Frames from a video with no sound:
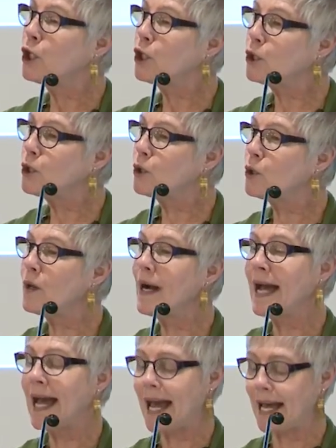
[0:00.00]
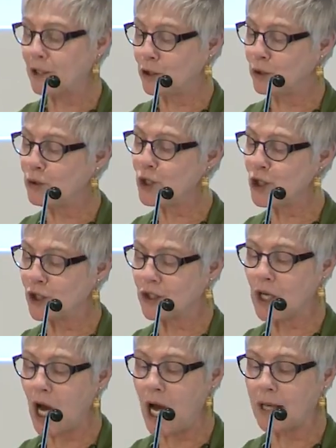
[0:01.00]
who and who should
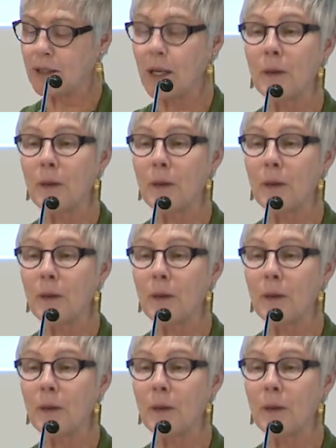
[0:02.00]
not